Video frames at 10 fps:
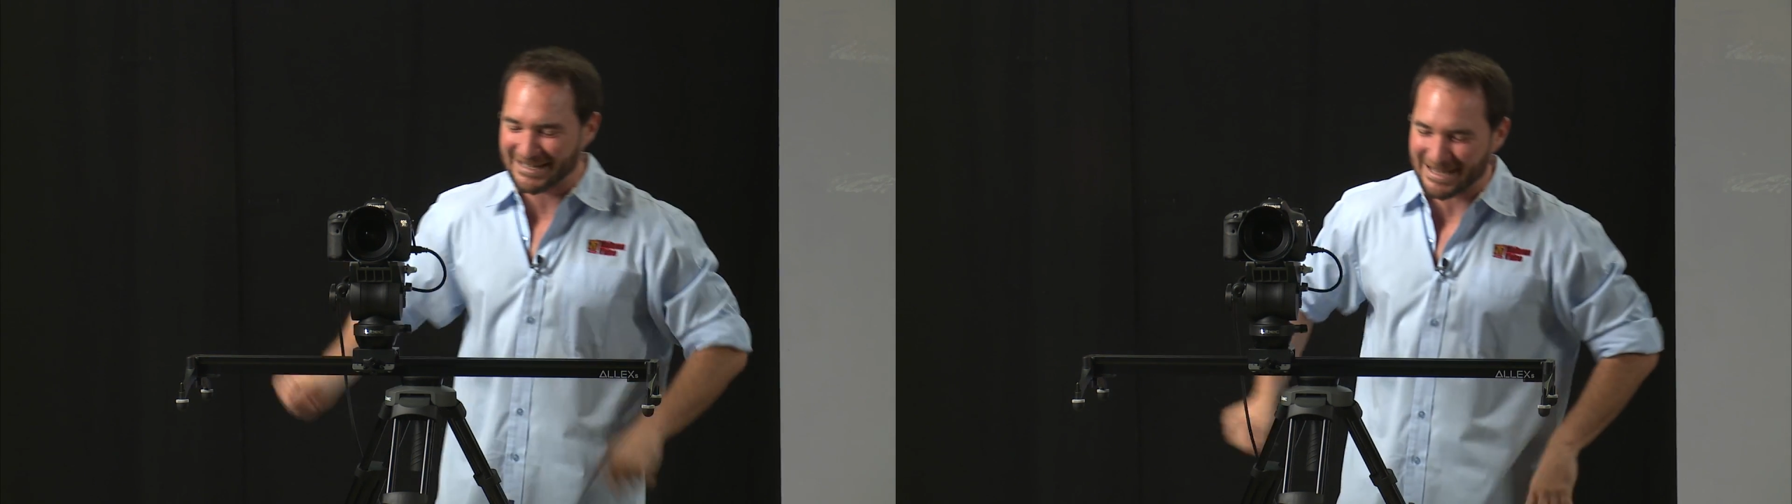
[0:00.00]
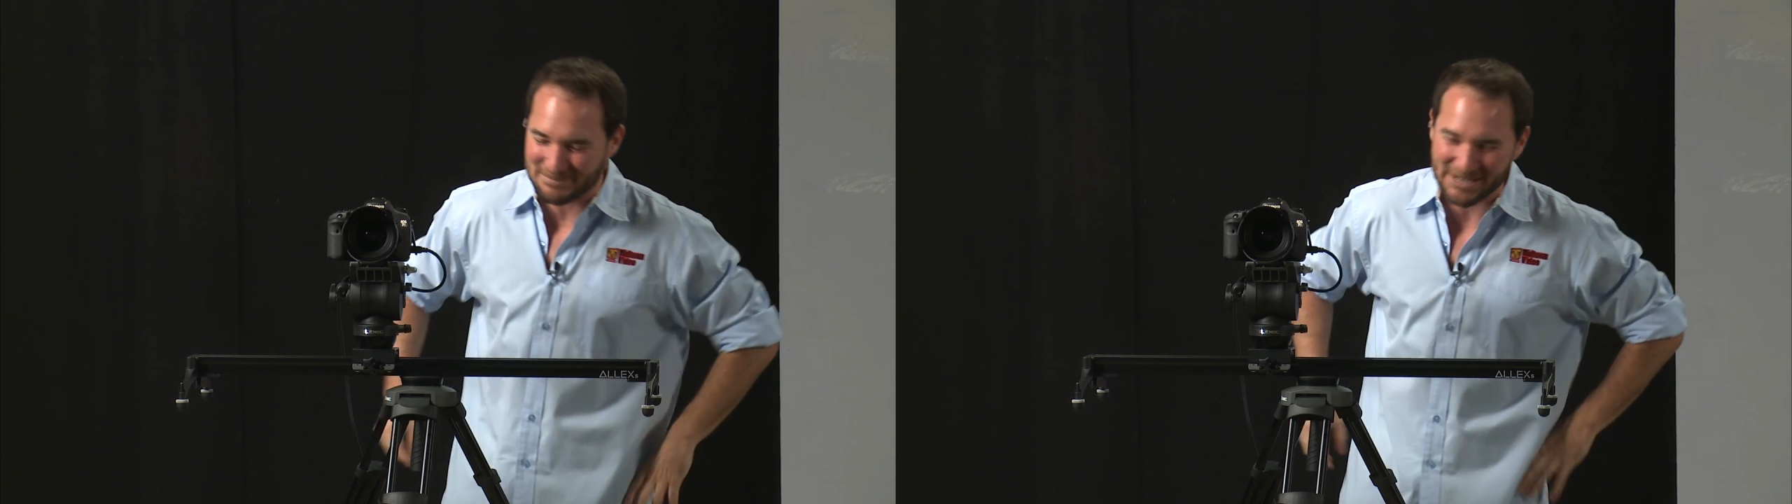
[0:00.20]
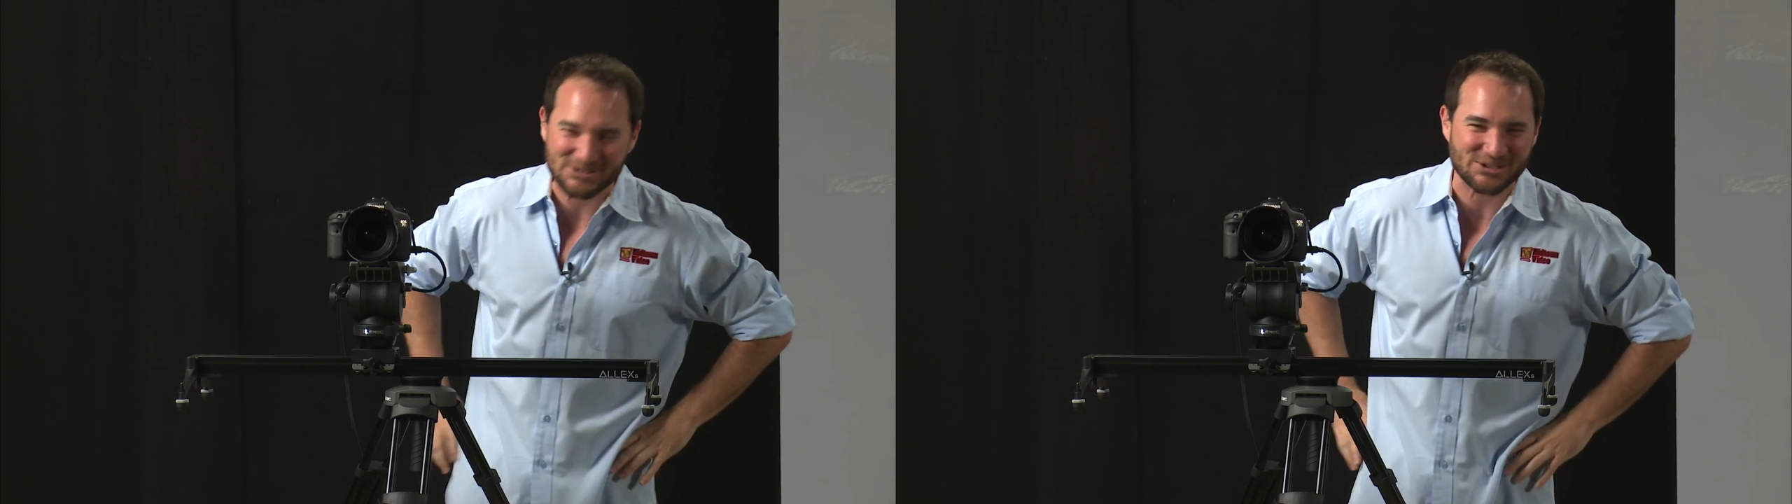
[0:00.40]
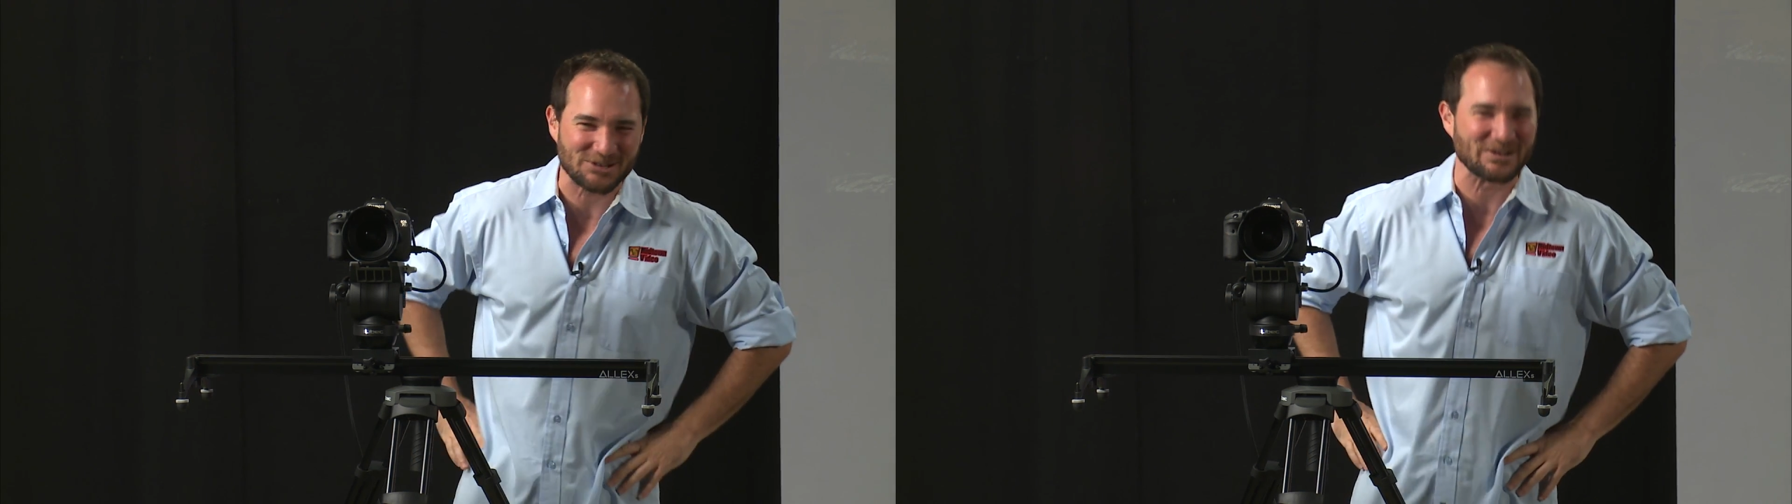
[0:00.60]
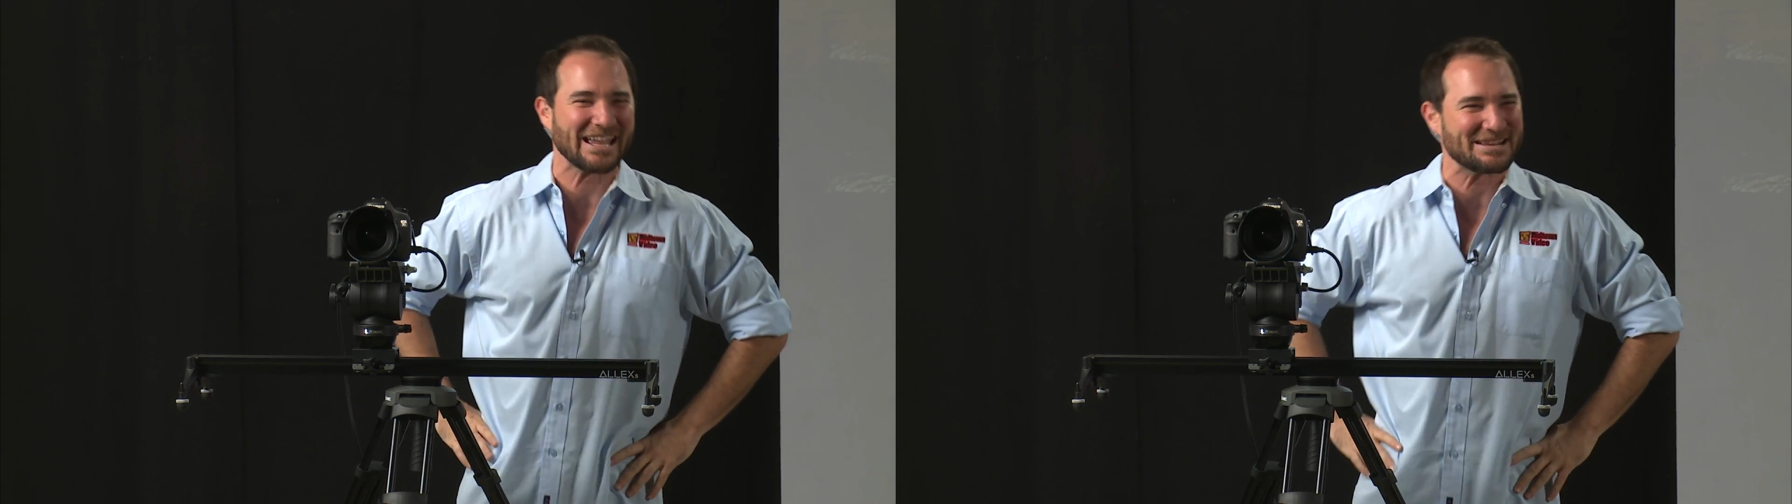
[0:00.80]
that might
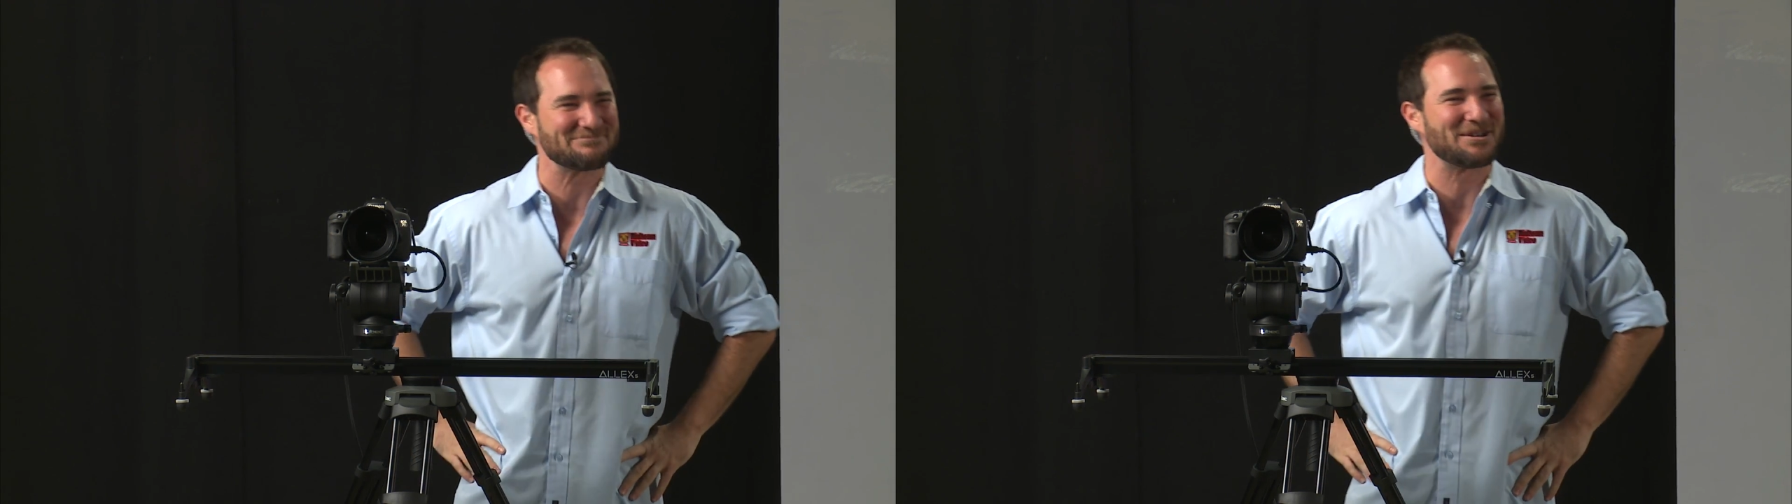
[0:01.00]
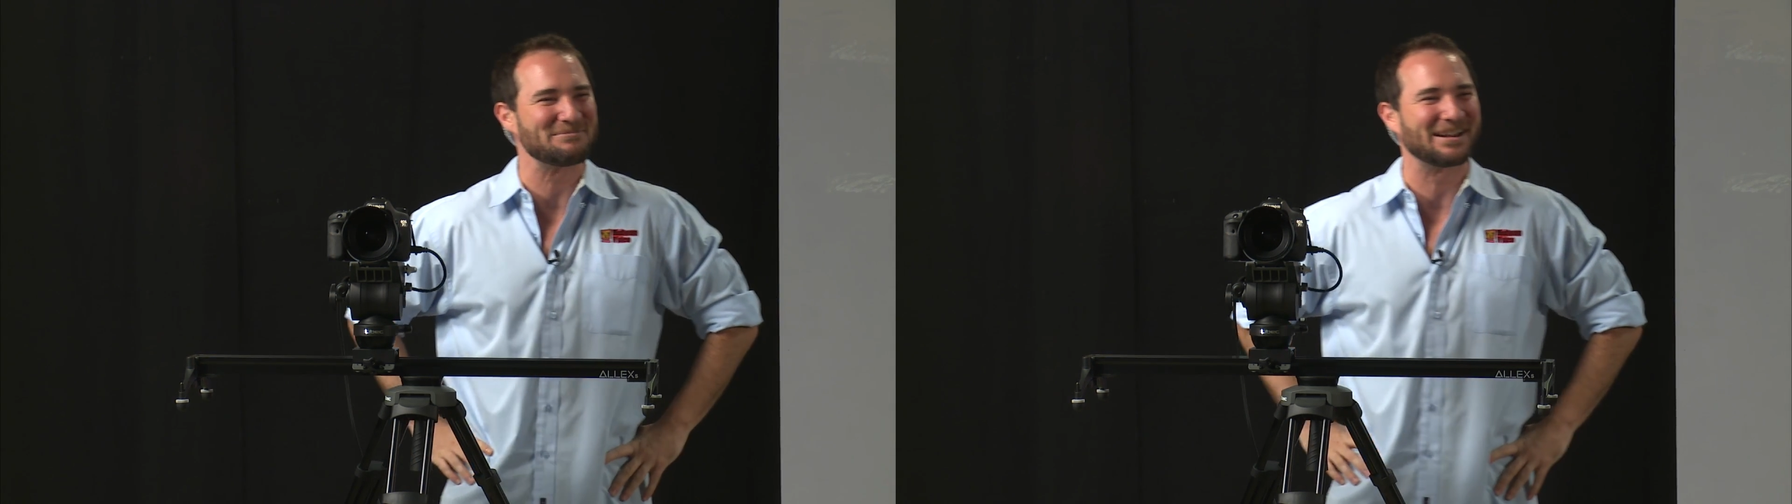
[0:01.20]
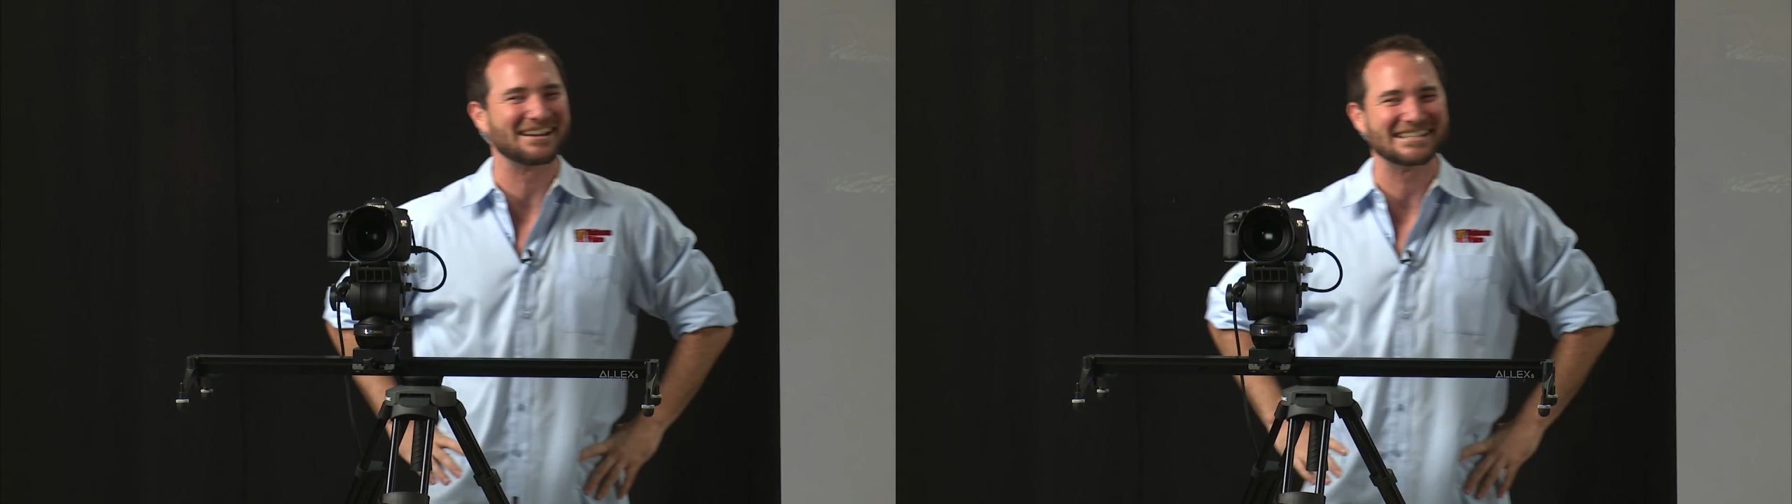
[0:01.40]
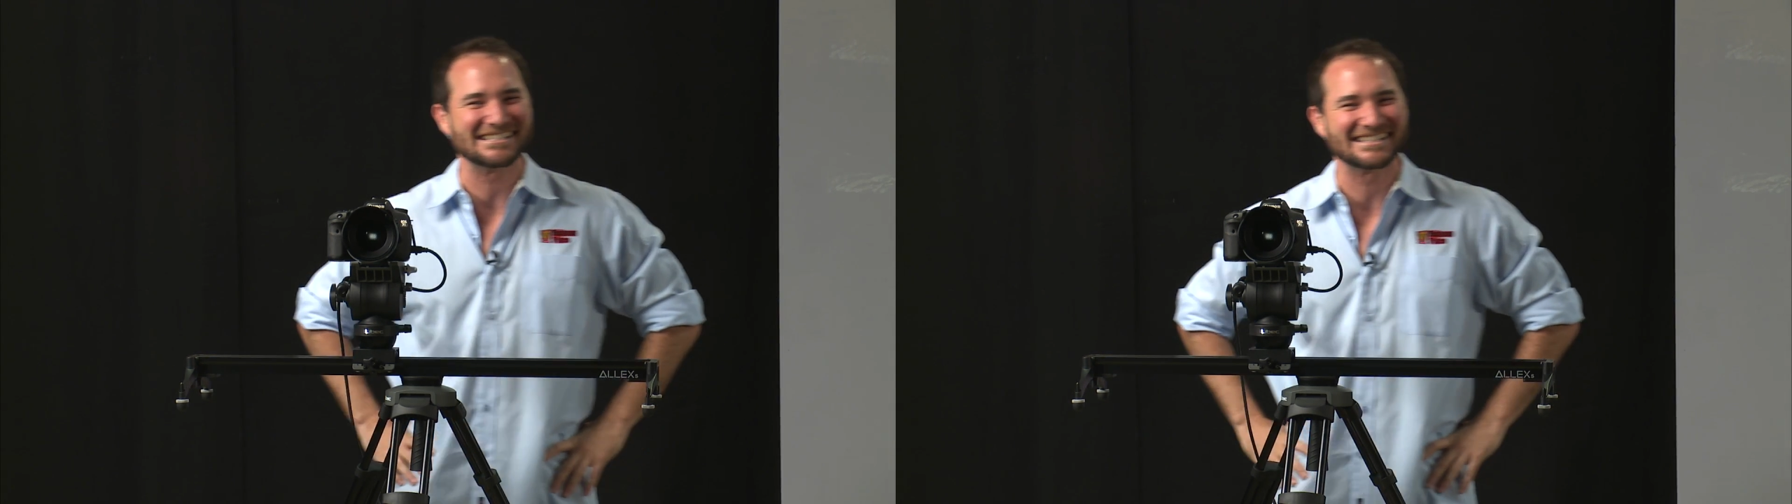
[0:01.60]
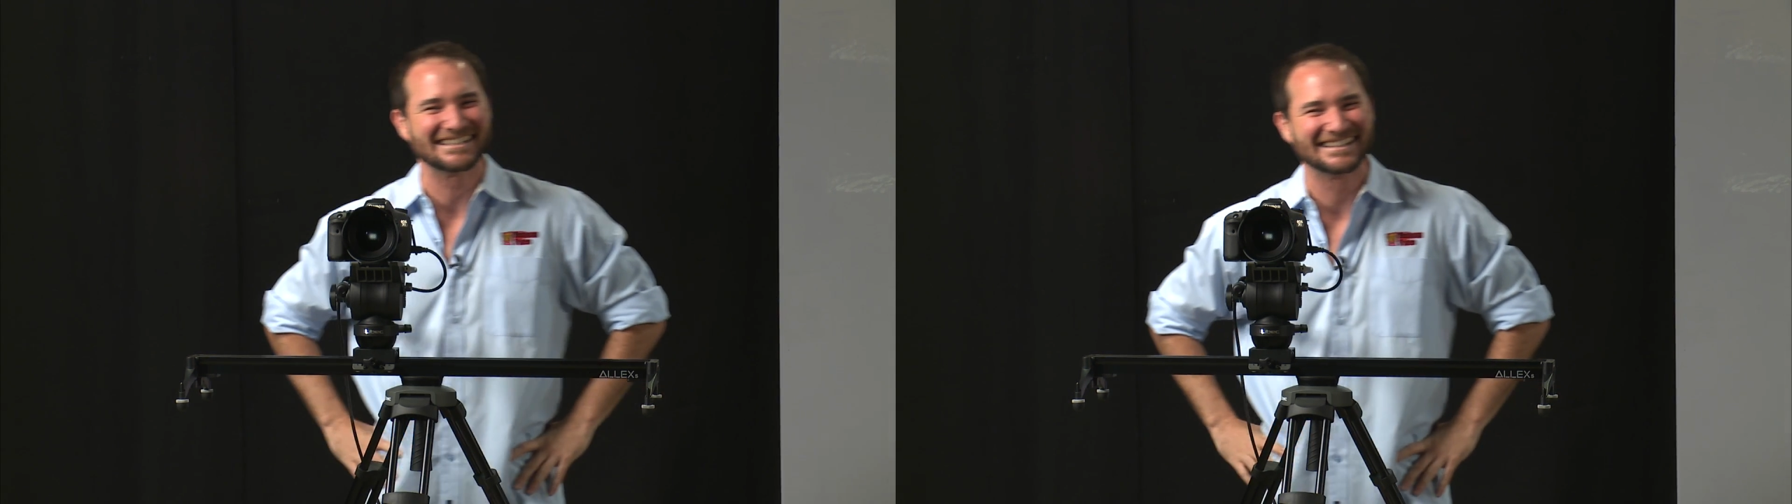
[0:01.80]
show 8 ball bearings?